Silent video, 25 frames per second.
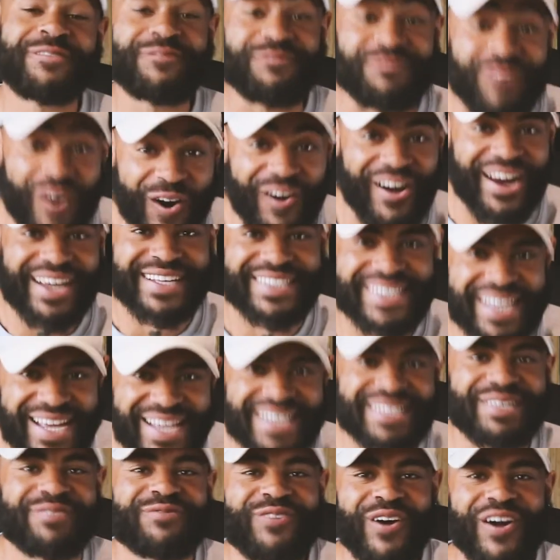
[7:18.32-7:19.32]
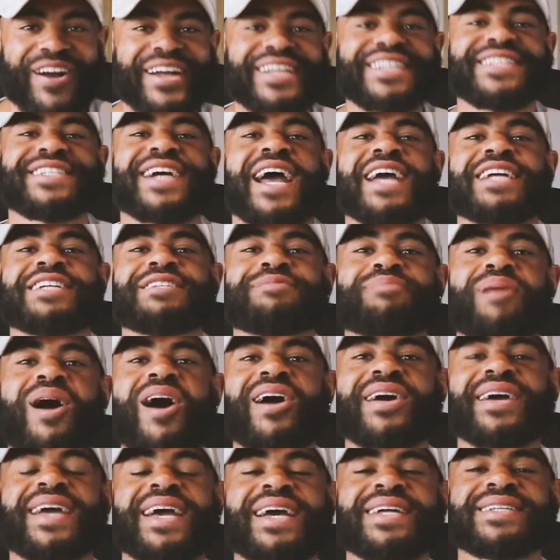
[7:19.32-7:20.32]
Forex is, the foreign exchange
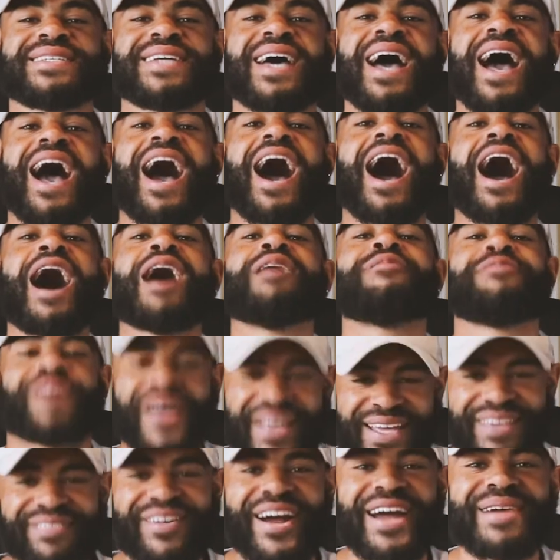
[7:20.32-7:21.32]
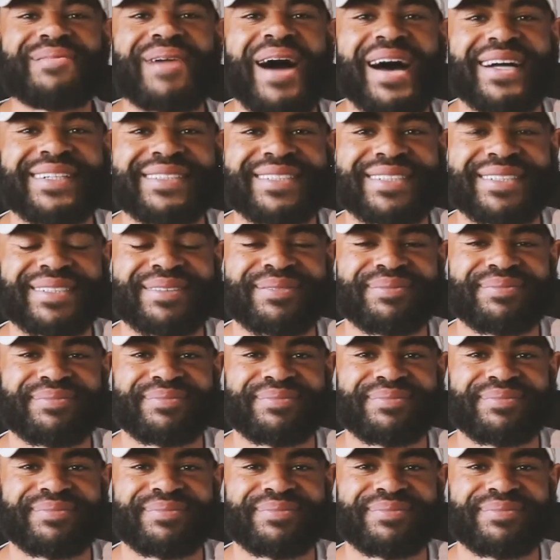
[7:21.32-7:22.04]
markets. Thank you very much.